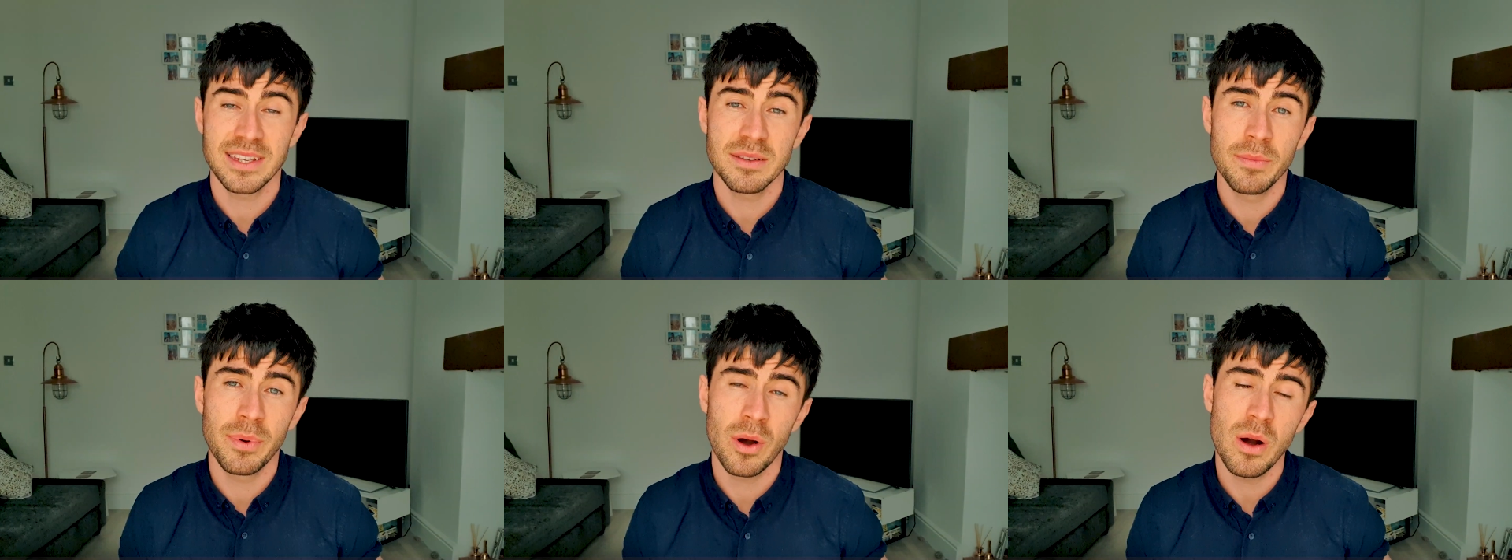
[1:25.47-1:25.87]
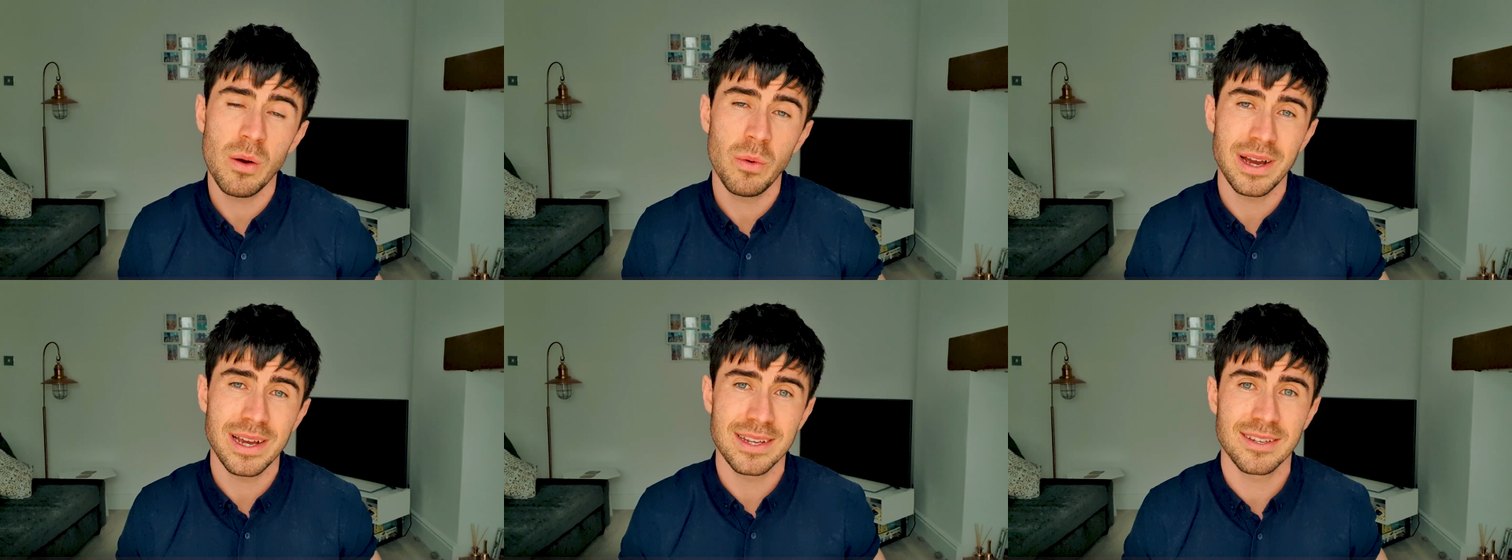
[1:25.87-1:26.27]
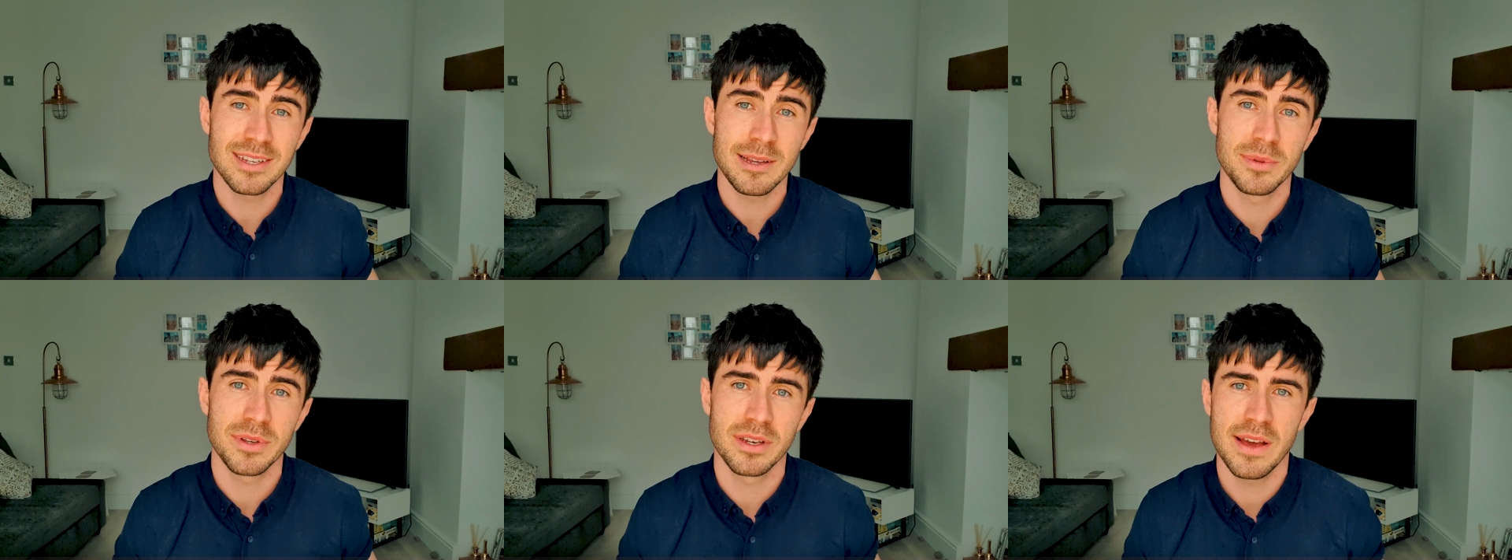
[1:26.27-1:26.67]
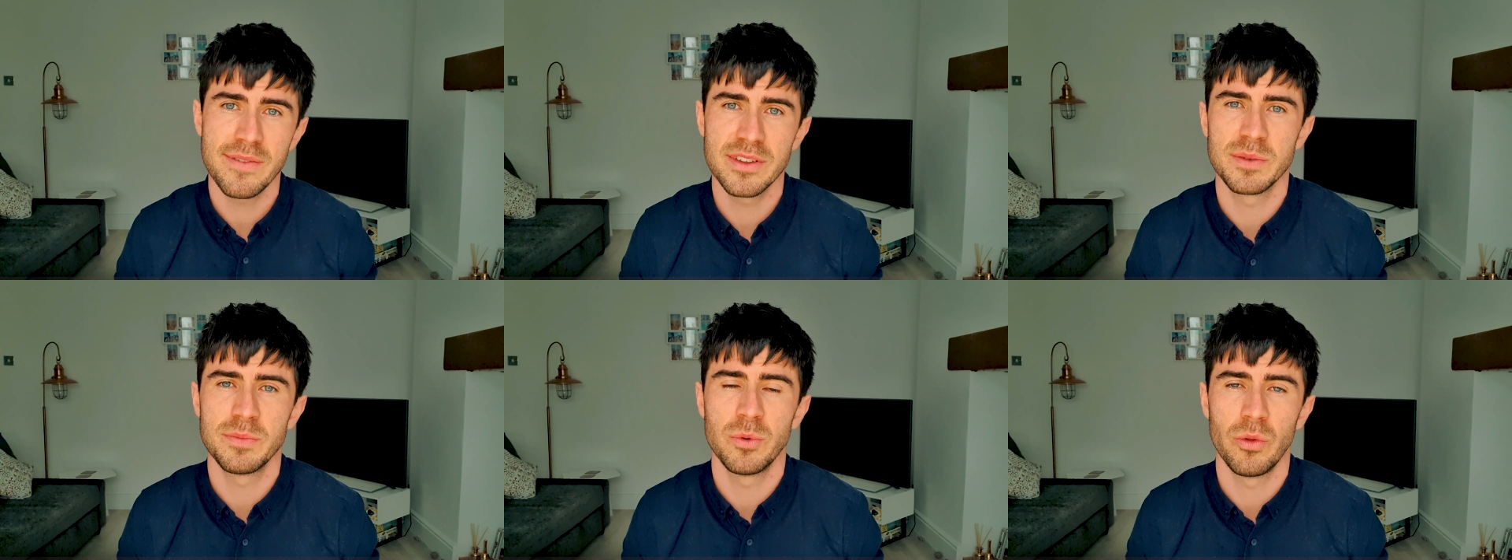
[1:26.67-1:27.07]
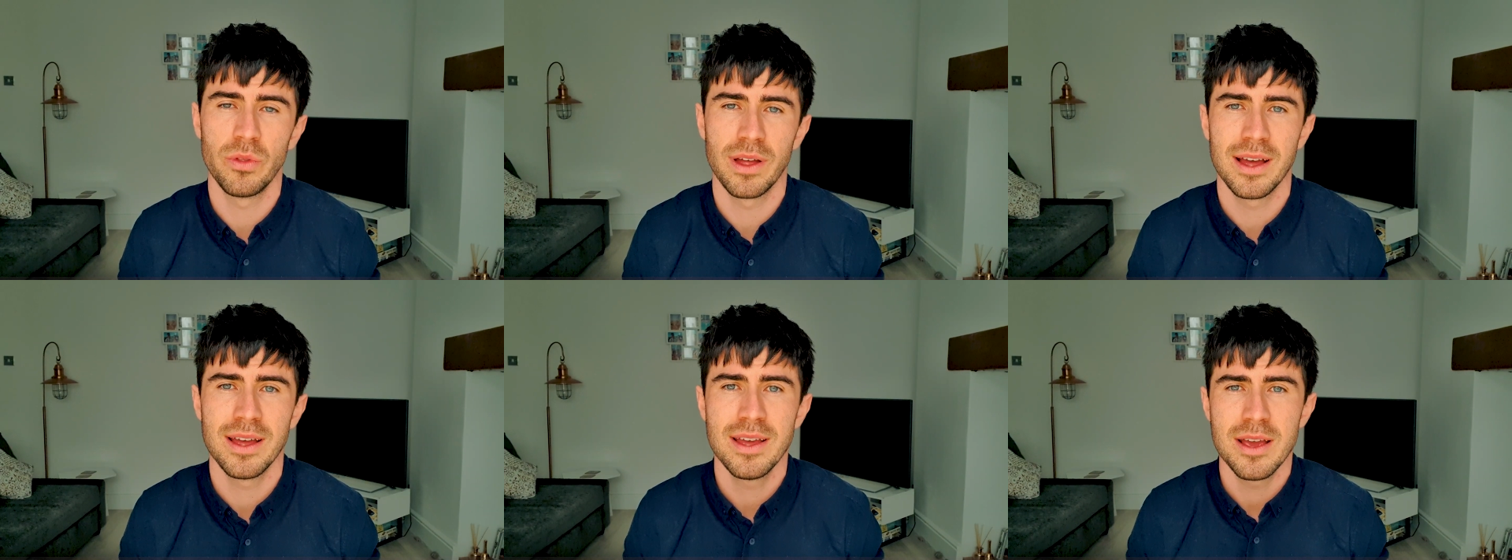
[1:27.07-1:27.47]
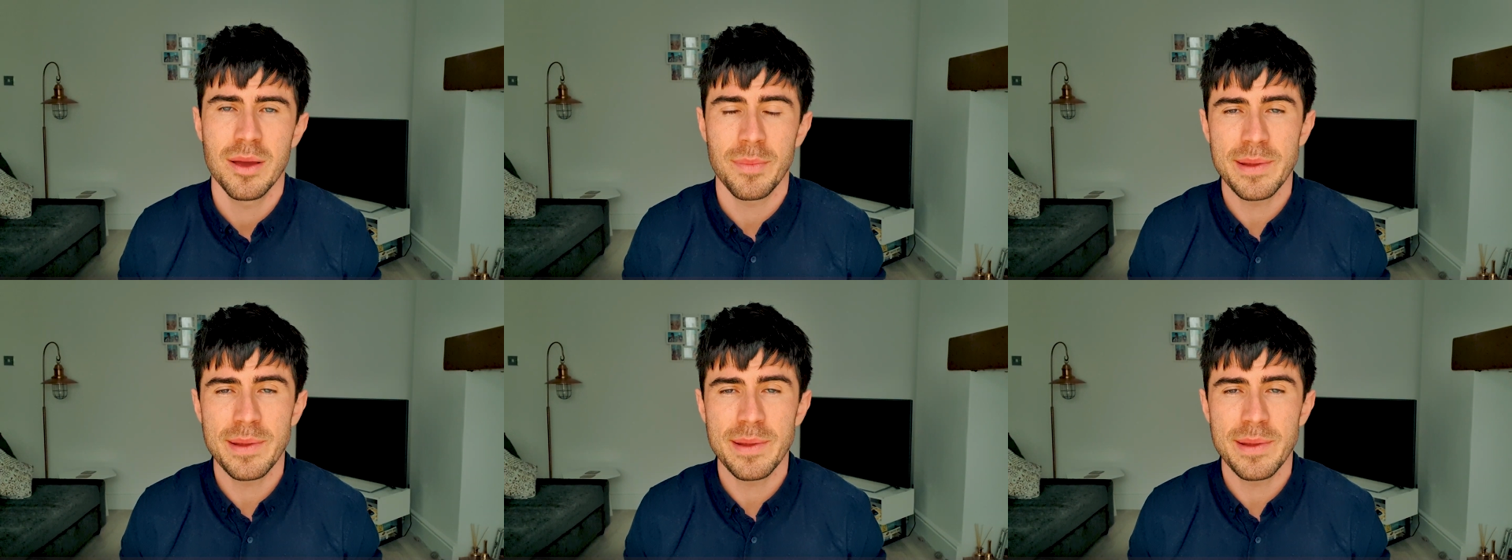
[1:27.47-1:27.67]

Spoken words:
That's in part why it seems inevitable that